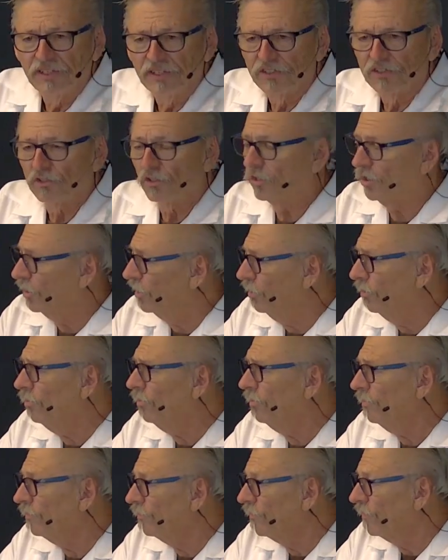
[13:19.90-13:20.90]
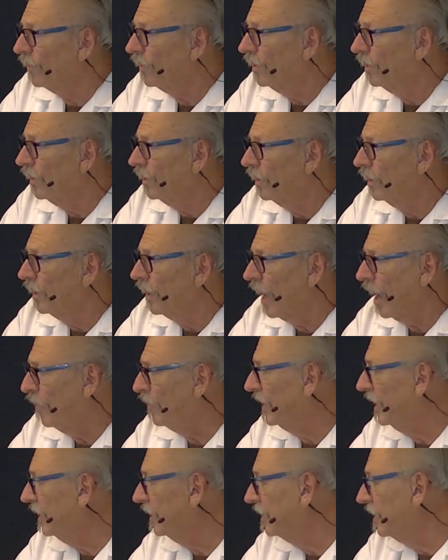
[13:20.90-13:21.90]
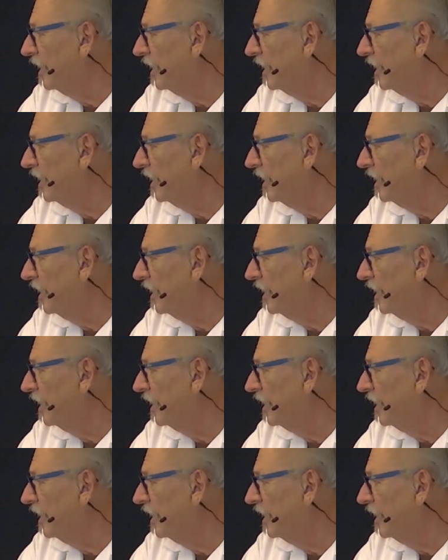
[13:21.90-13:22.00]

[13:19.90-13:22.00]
Do you? I mean,